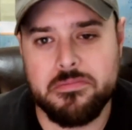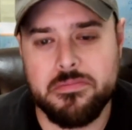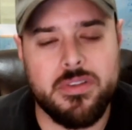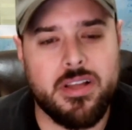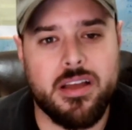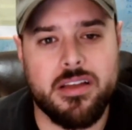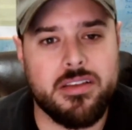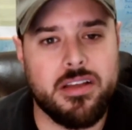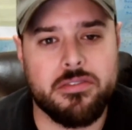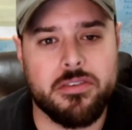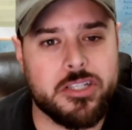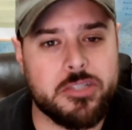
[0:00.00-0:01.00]
I had
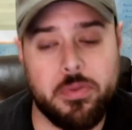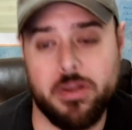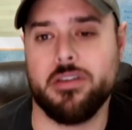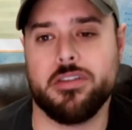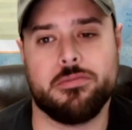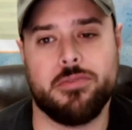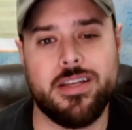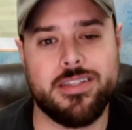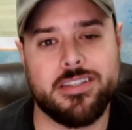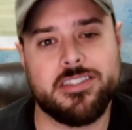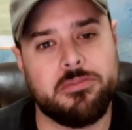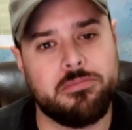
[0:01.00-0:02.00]
never experienced
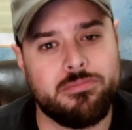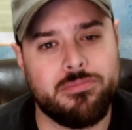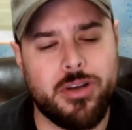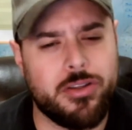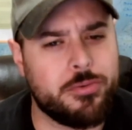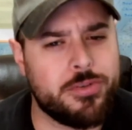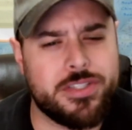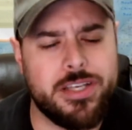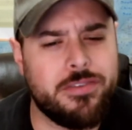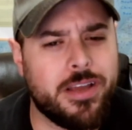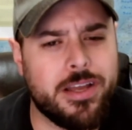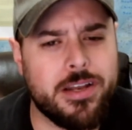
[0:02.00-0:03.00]
racism on the
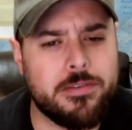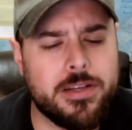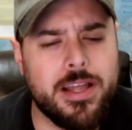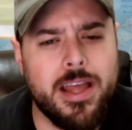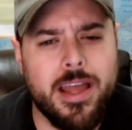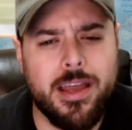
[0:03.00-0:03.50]
receiving end of it,